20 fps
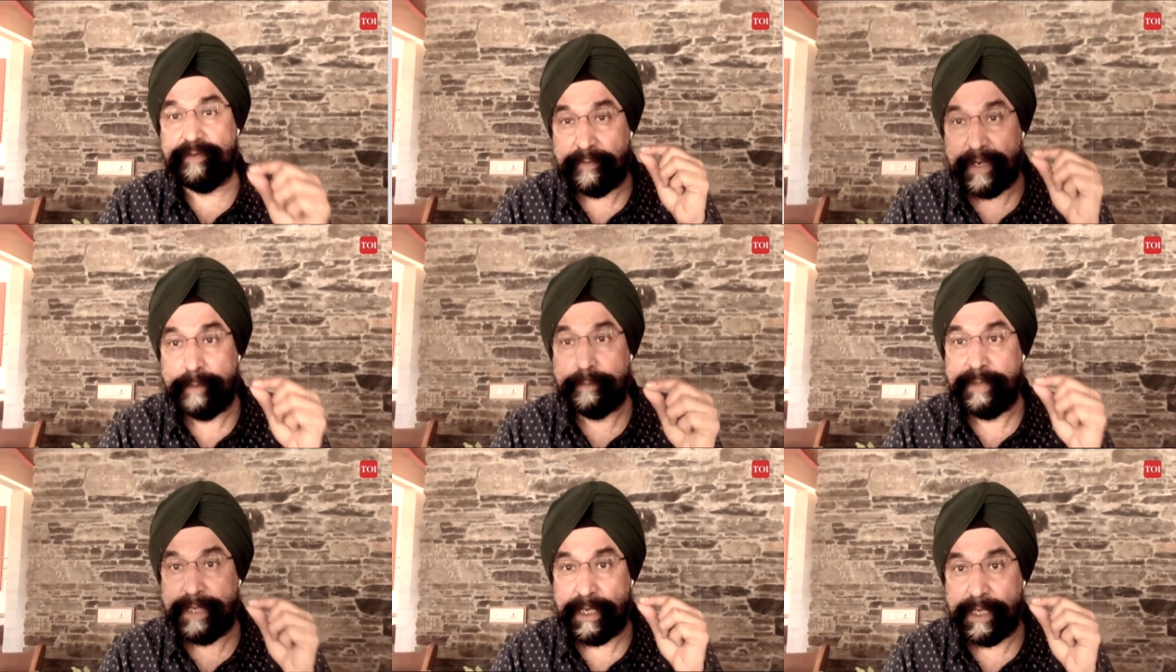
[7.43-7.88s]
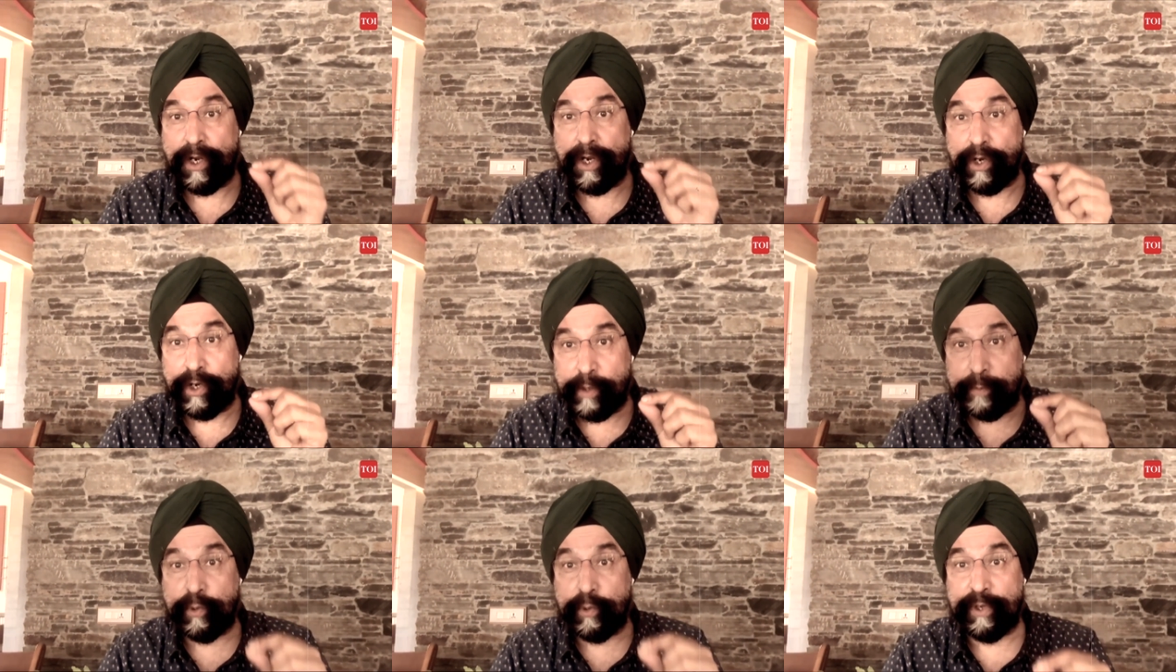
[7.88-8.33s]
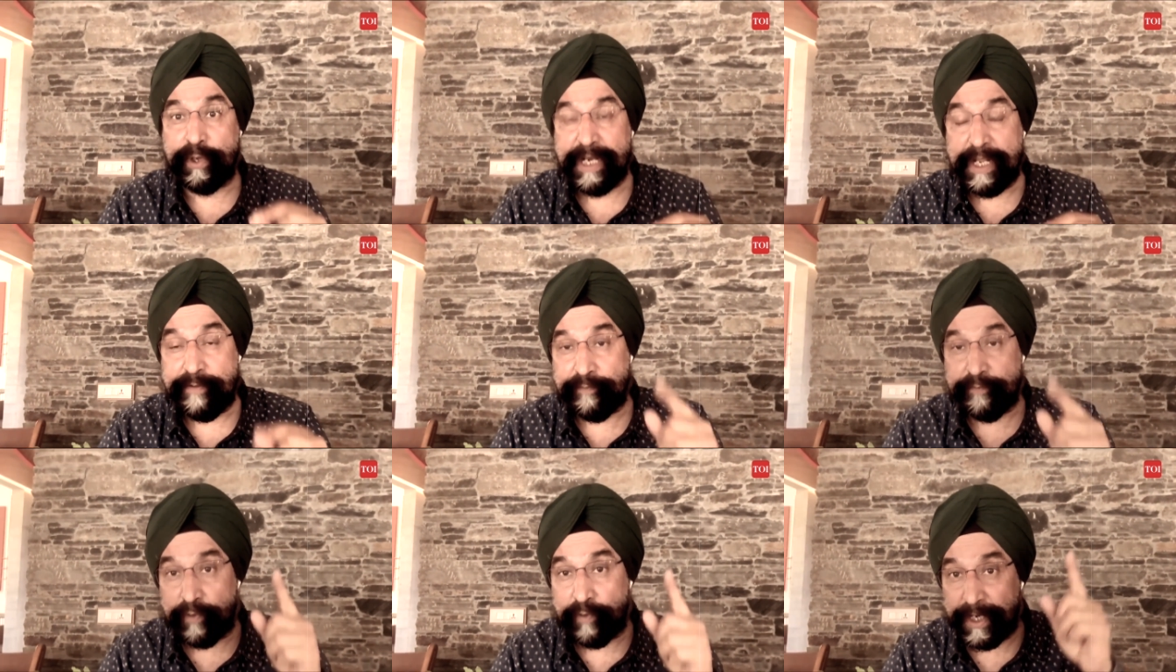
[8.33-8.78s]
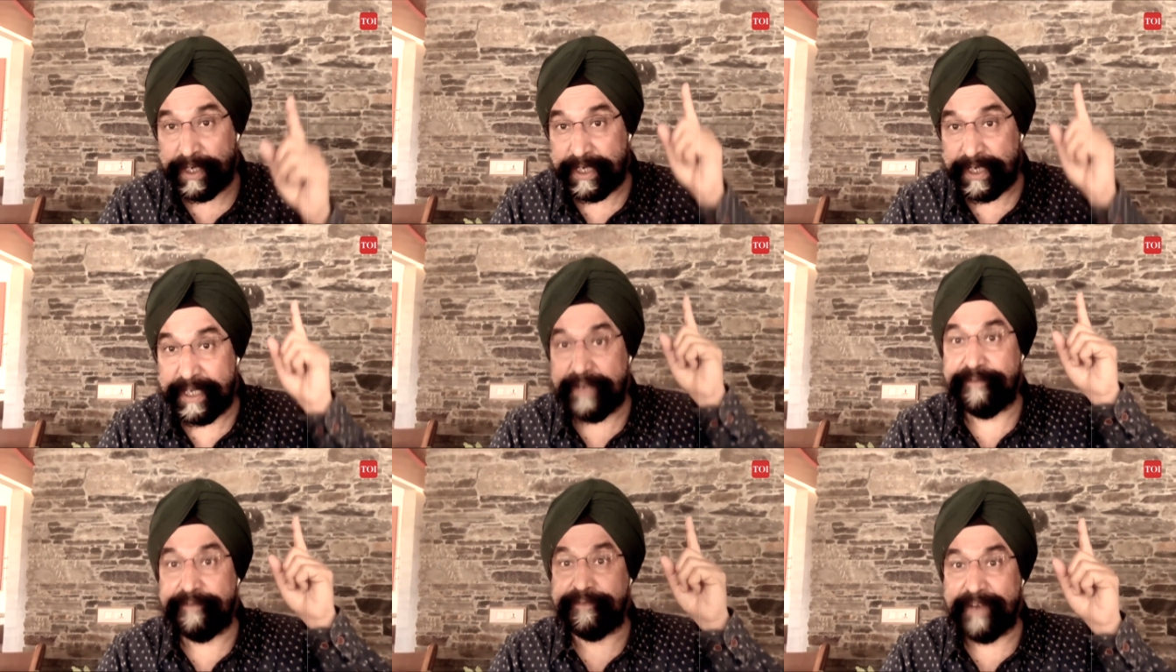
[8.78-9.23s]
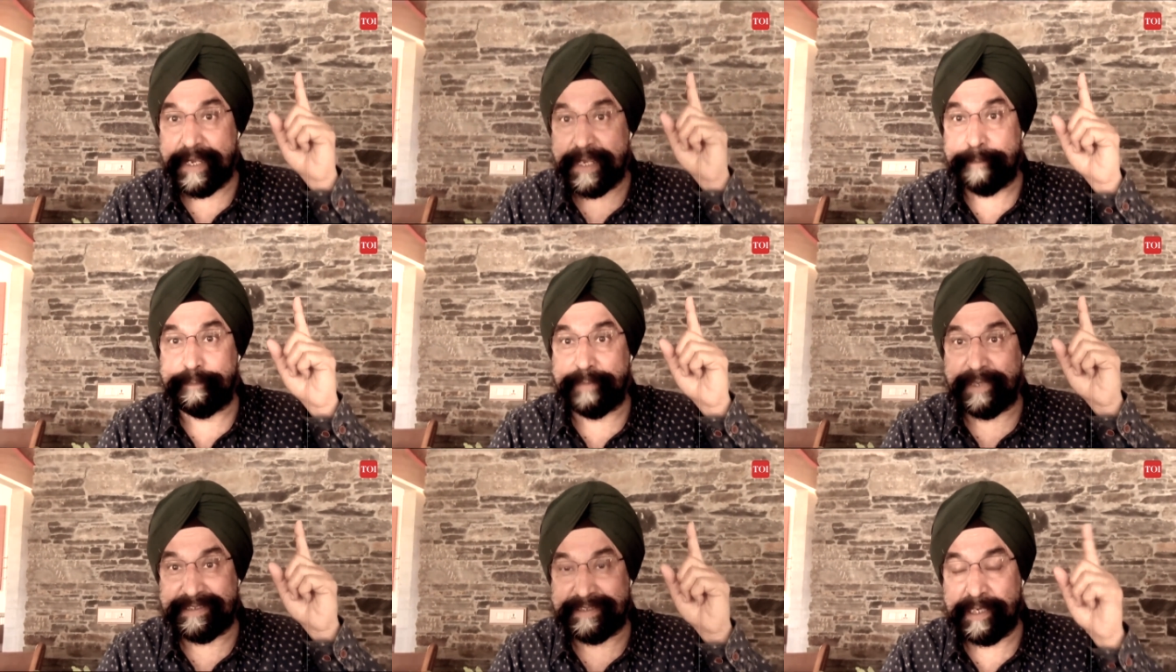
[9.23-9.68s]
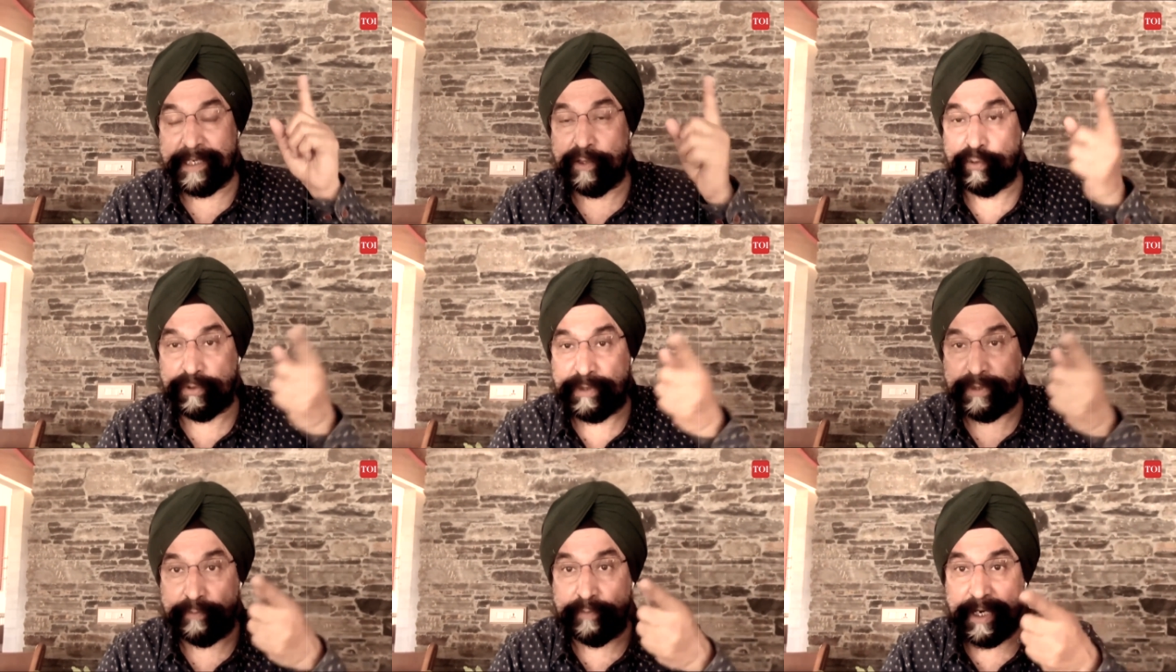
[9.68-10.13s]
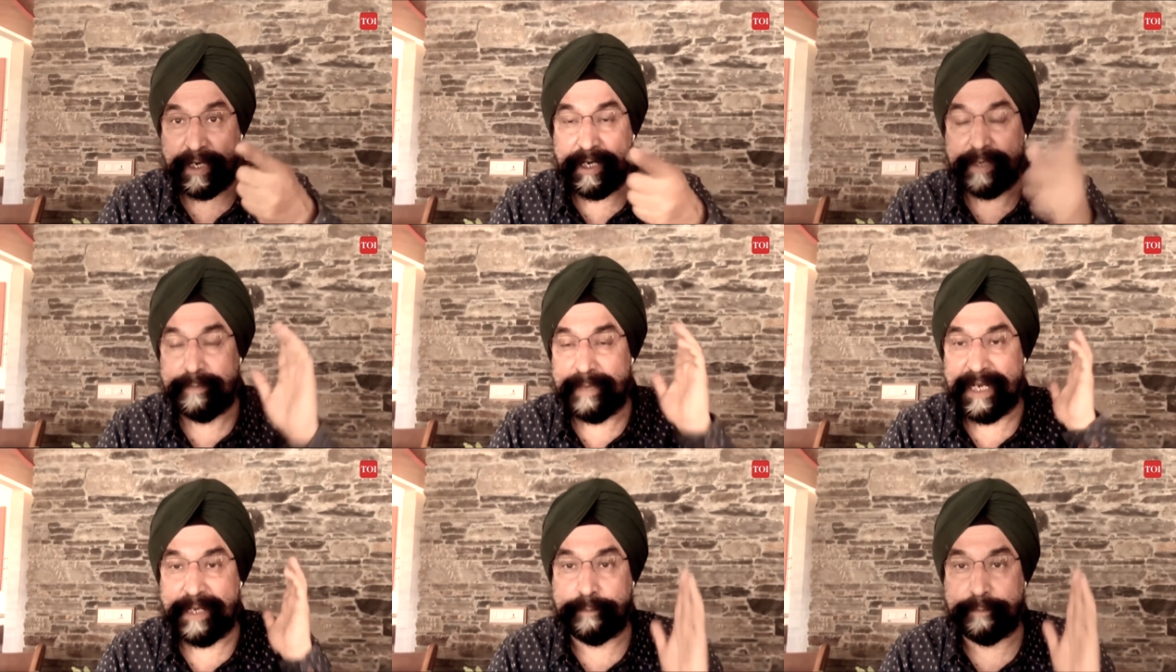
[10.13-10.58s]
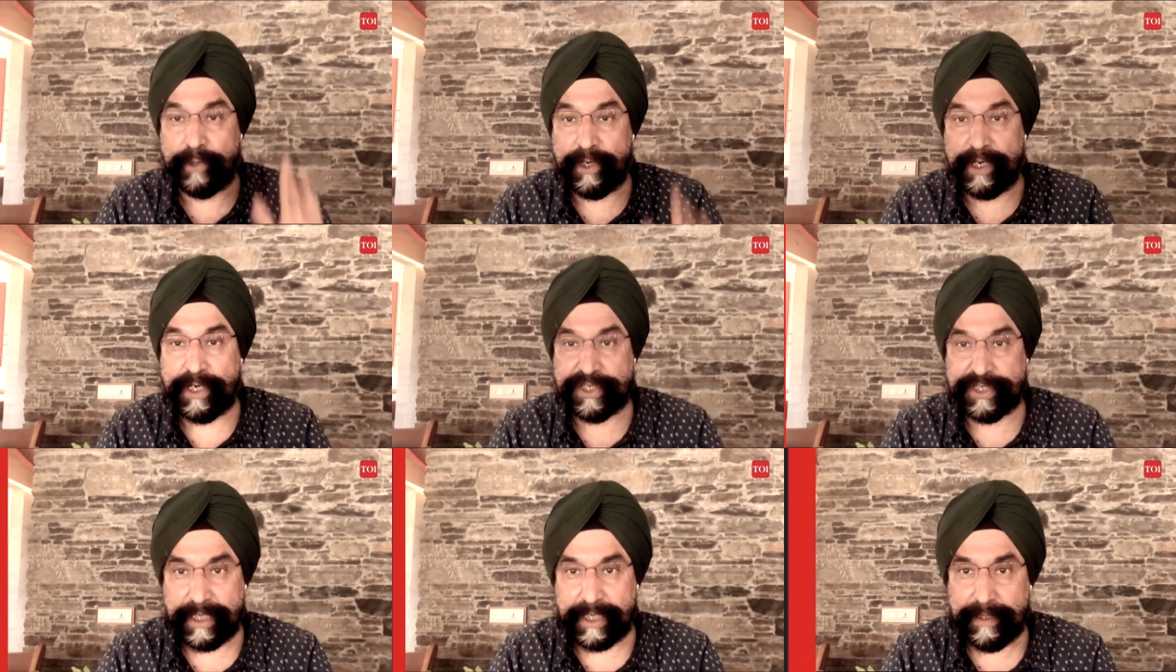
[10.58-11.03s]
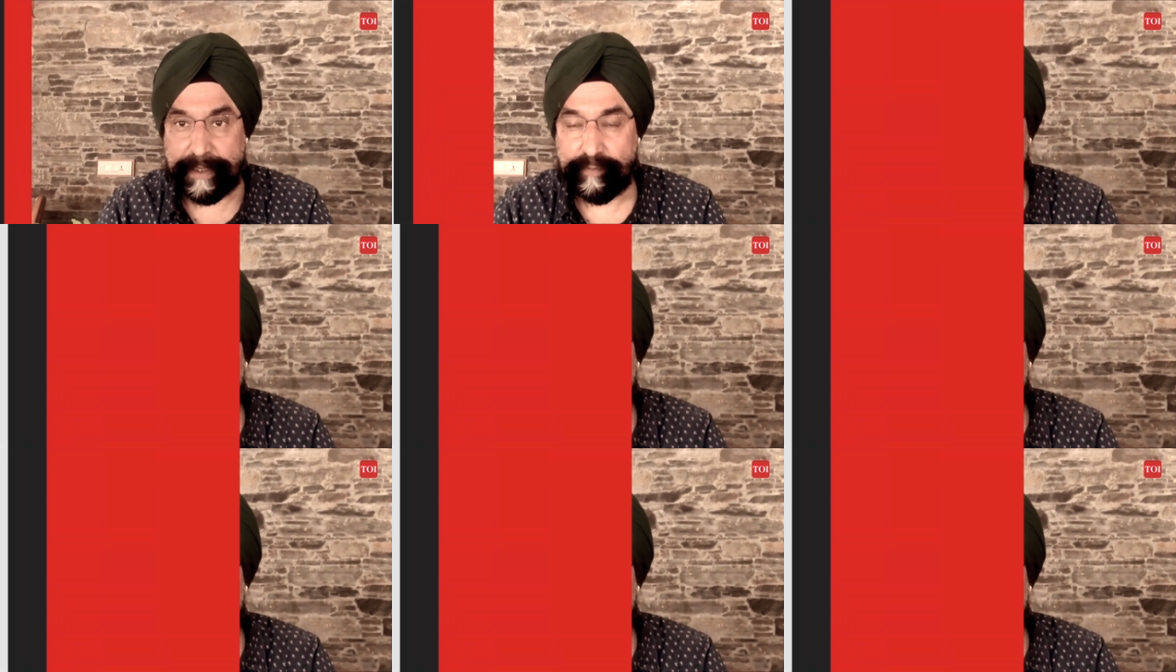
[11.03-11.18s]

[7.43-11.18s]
will be contributing 45% to the world milk production.